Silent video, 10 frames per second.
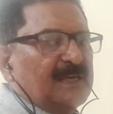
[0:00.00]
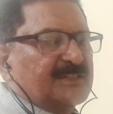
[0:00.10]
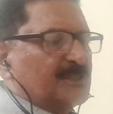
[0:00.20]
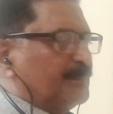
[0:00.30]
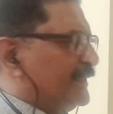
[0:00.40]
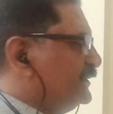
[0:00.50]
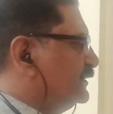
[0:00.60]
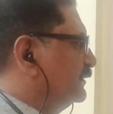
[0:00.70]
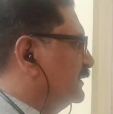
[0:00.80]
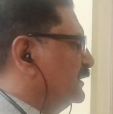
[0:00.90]

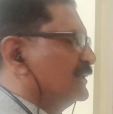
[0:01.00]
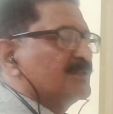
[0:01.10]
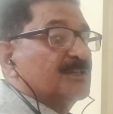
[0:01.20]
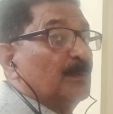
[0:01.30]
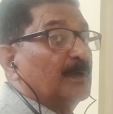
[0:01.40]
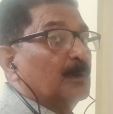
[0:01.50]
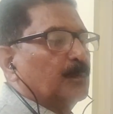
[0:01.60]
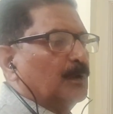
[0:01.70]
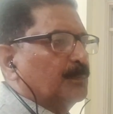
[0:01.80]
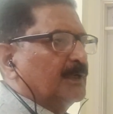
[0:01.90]
exhibit similar
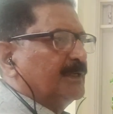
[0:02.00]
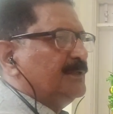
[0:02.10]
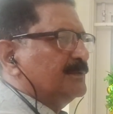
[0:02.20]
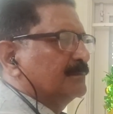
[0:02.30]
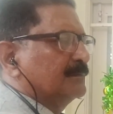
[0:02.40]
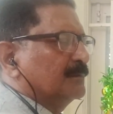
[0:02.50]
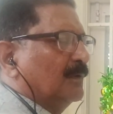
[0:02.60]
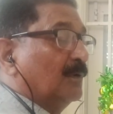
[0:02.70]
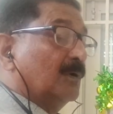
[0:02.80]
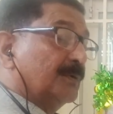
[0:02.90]
properties,
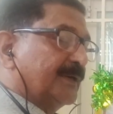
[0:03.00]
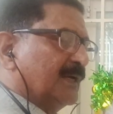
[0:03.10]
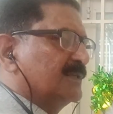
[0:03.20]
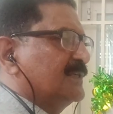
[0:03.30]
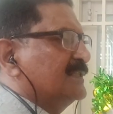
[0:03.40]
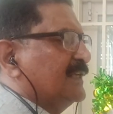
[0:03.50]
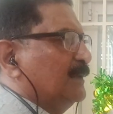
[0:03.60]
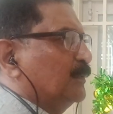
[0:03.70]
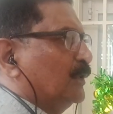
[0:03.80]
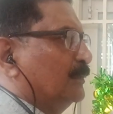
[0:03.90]
or you can say
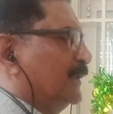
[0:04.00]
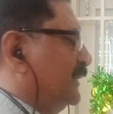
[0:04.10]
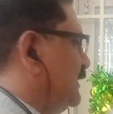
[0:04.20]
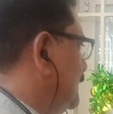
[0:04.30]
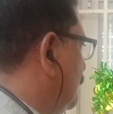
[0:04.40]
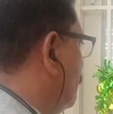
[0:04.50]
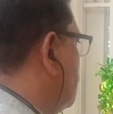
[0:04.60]
same properties.